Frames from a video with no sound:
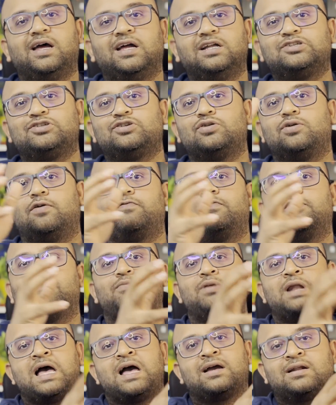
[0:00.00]
instead of a
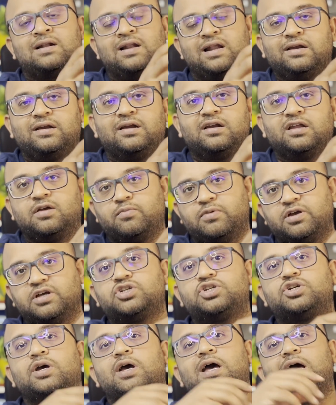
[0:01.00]
blank latent
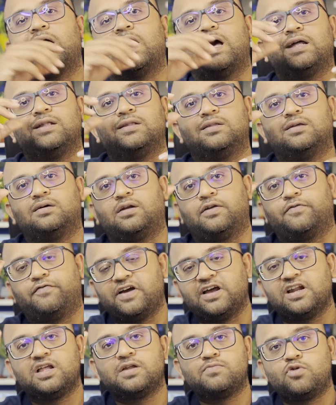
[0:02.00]
image and the
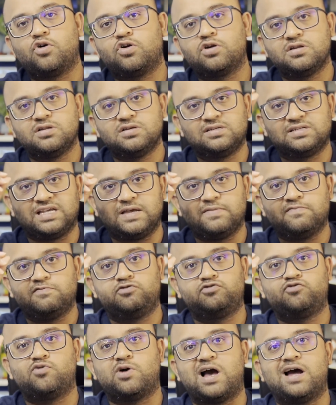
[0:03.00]
refiner model is
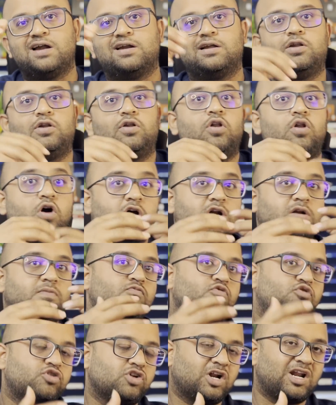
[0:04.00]
able to add a lot
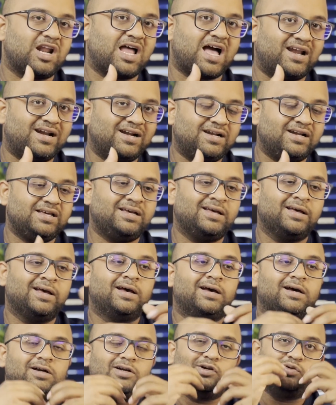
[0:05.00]
more clarity
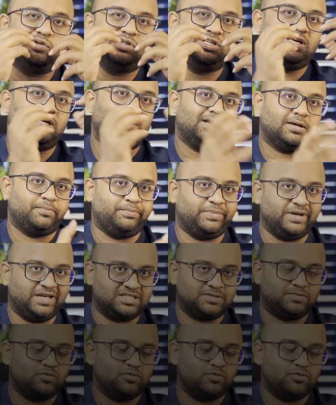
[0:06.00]
to the base